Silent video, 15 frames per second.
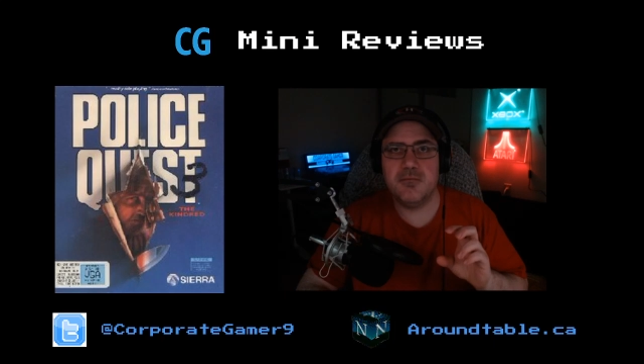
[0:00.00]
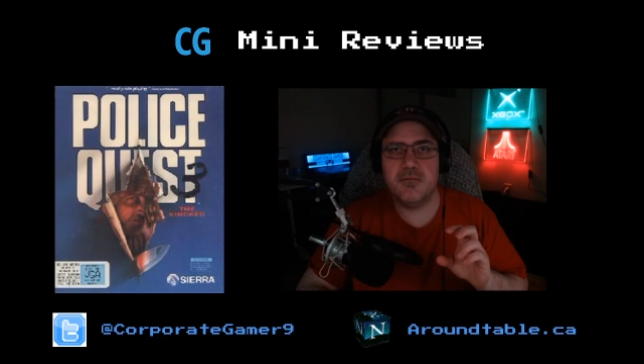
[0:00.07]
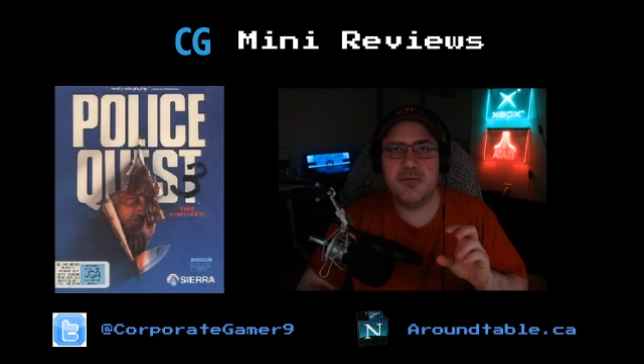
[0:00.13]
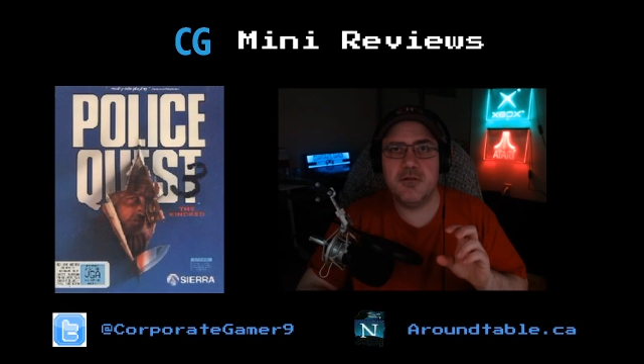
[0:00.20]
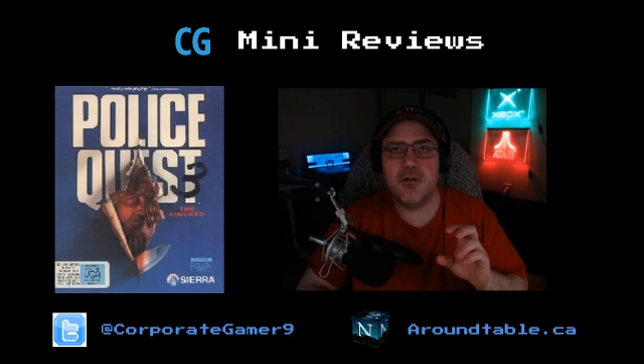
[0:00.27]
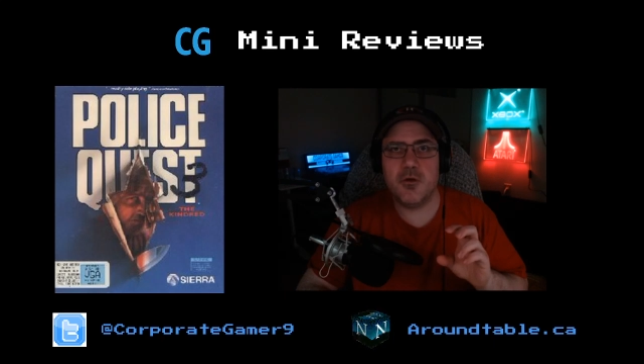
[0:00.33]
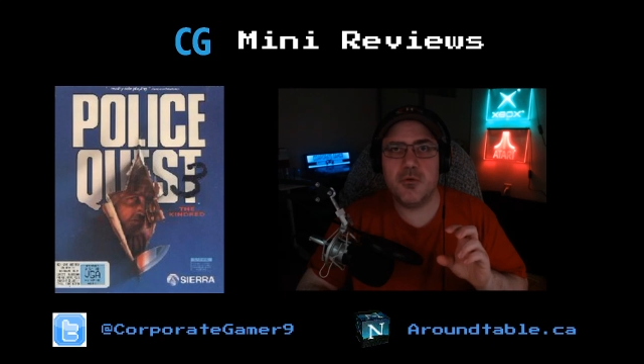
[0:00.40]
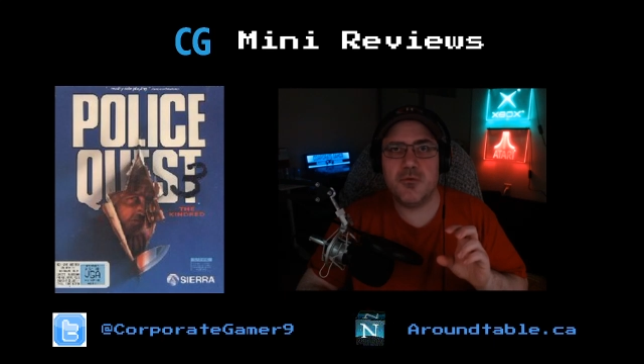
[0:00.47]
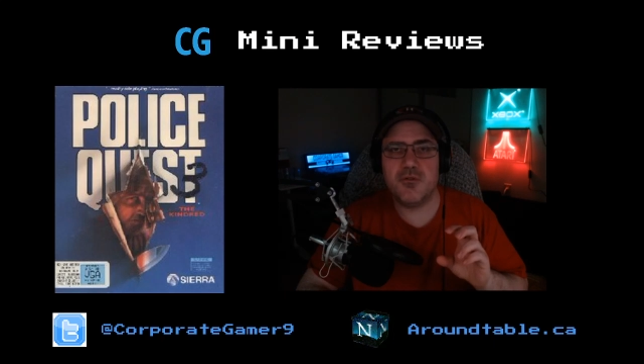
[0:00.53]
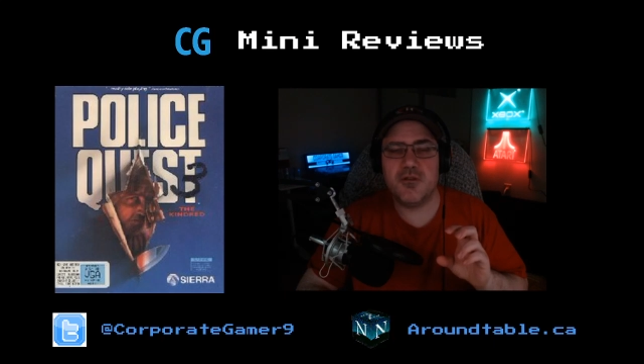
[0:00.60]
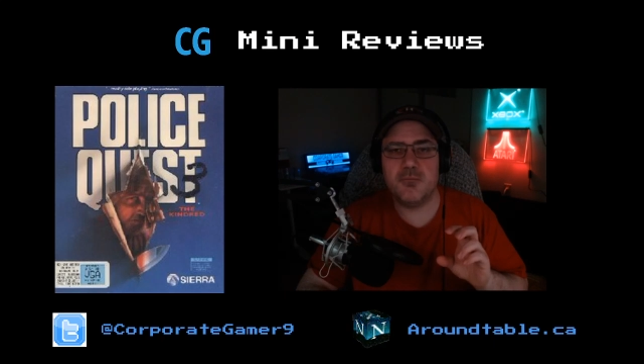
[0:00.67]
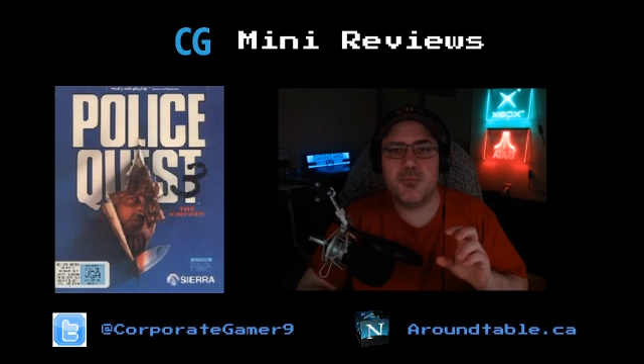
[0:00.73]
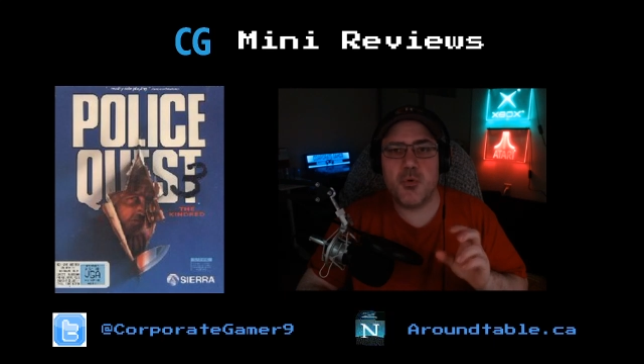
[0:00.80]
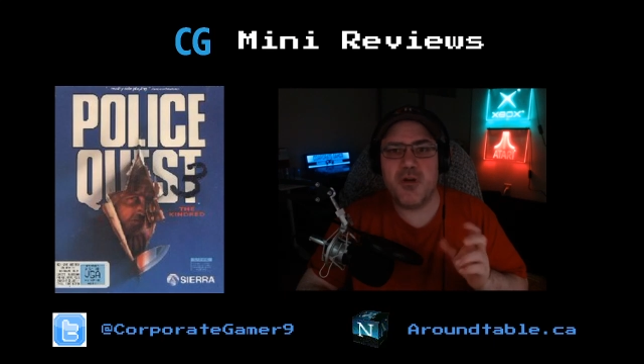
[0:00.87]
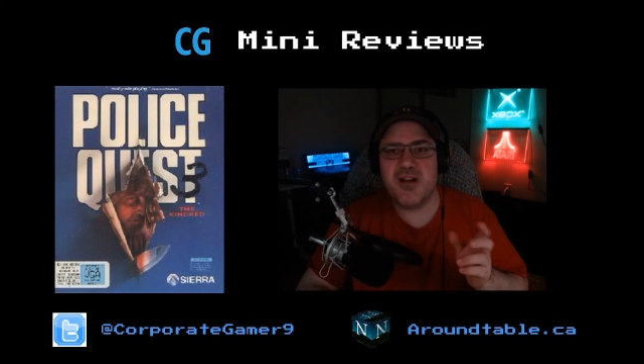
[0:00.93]
no, the
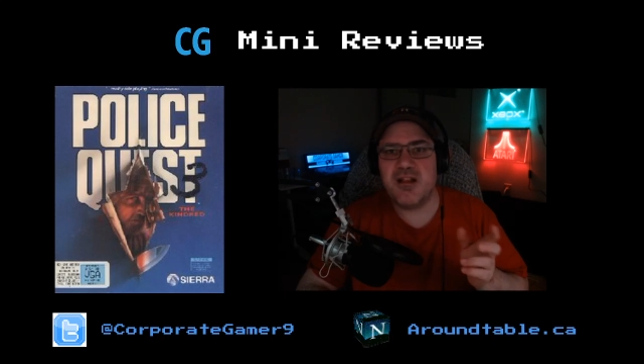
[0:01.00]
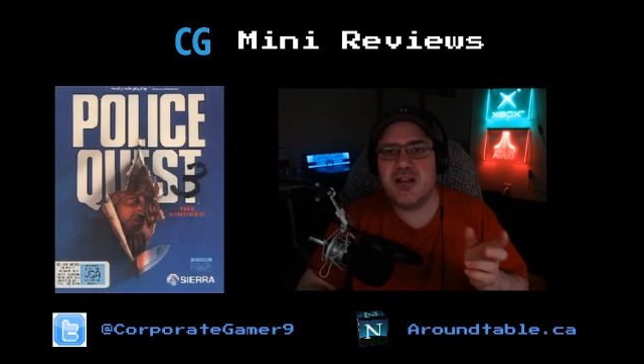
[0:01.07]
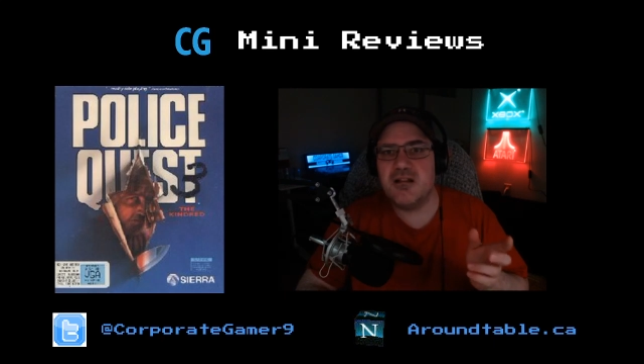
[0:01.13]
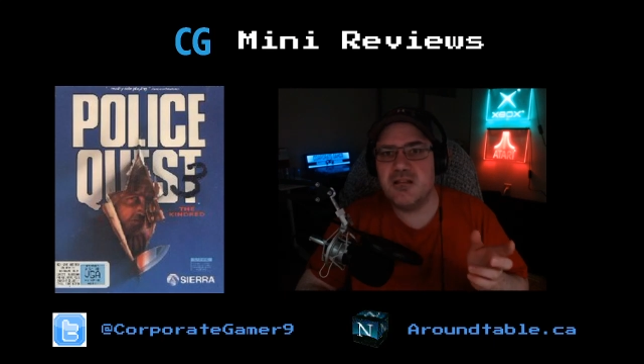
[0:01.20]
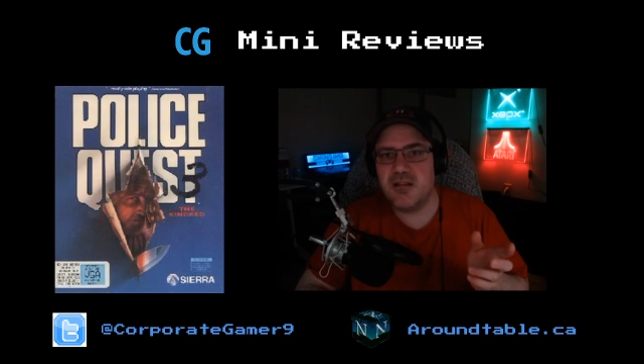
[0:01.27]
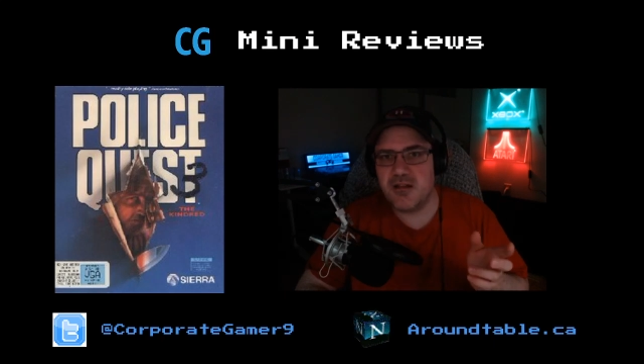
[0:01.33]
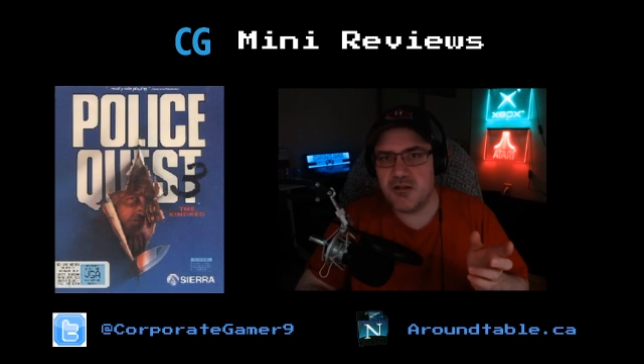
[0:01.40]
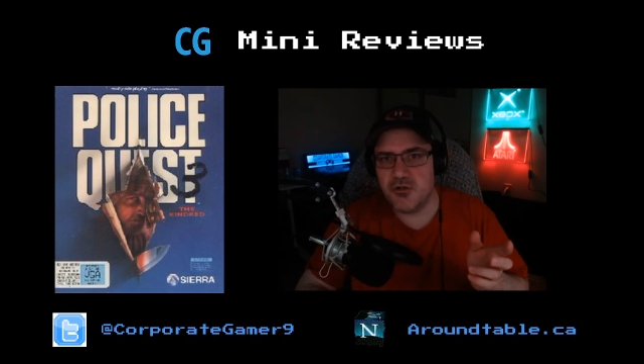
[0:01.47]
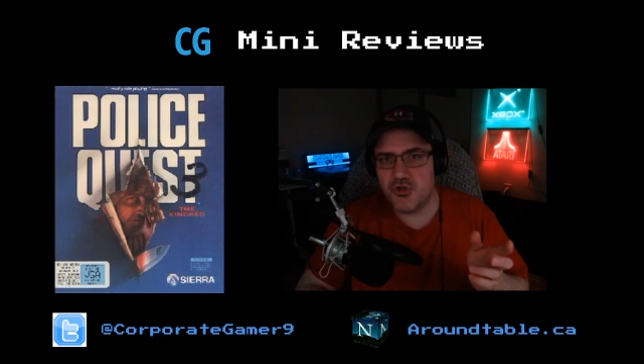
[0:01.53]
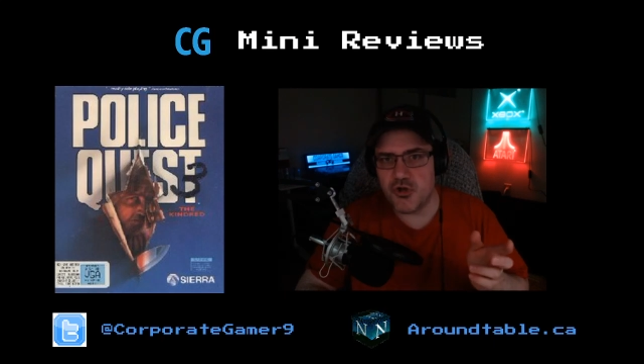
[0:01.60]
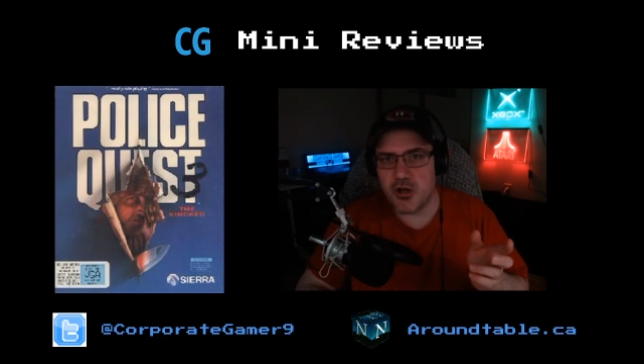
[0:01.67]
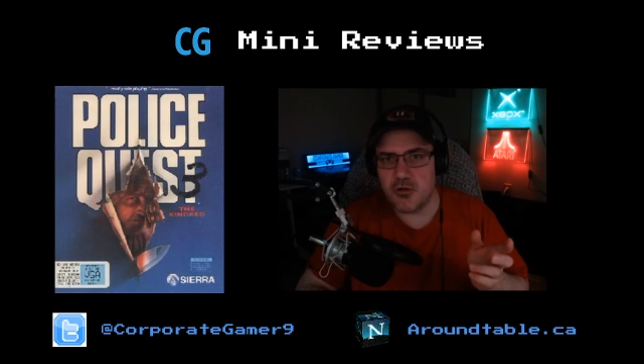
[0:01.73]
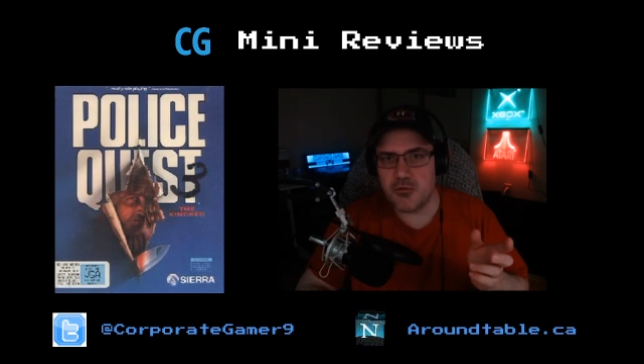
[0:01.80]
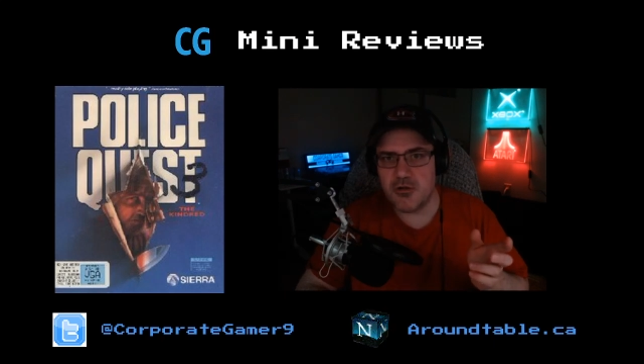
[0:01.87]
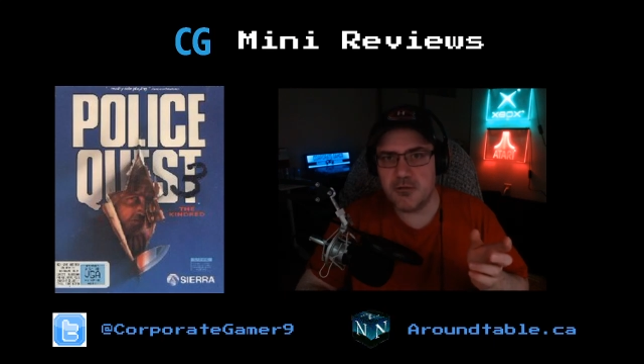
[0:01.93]
point and click
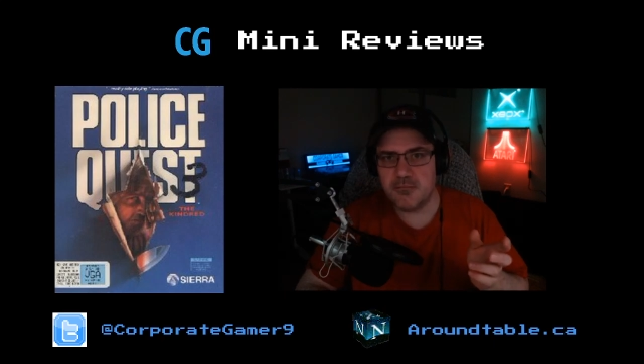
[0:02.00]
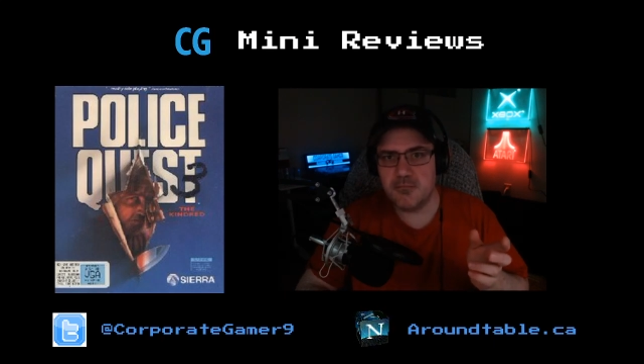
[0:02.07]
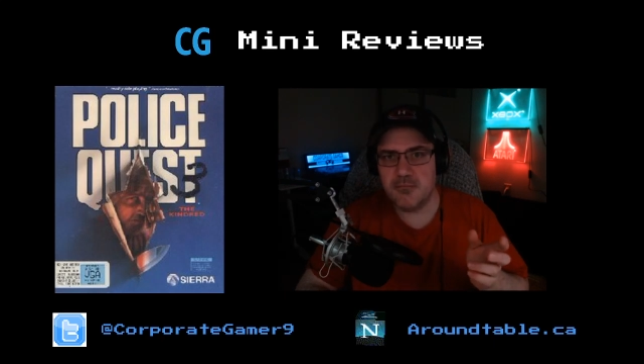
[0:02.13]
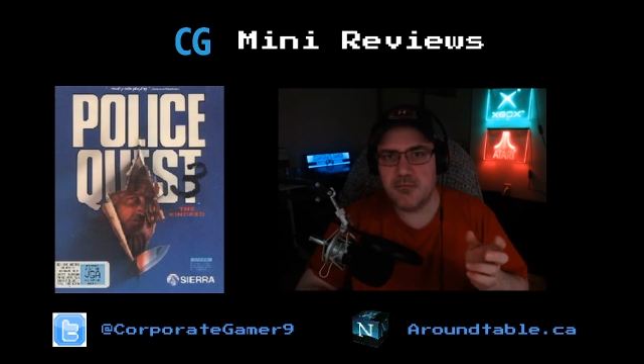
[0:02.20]
genre.